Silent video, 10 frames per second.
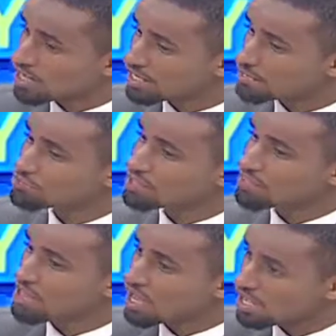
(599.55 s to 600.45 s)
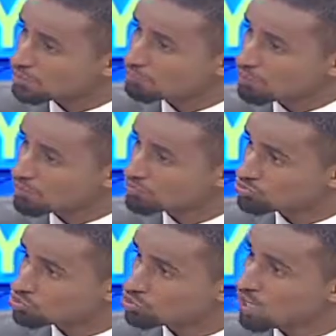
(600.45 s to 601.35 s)
And if, say, there are other problems
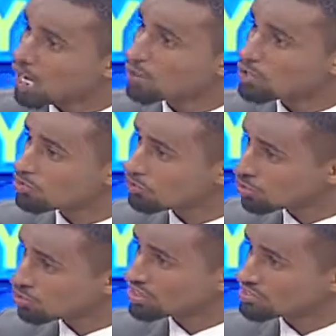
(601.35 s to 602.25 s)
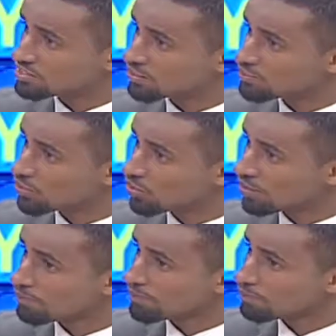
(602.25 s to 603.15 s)
too, how are you modulating or
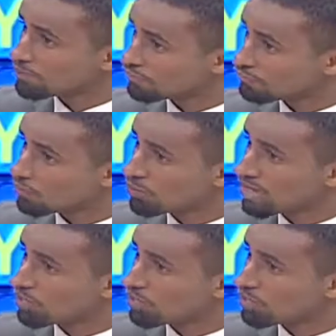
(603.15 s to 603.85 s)
coming up with a formula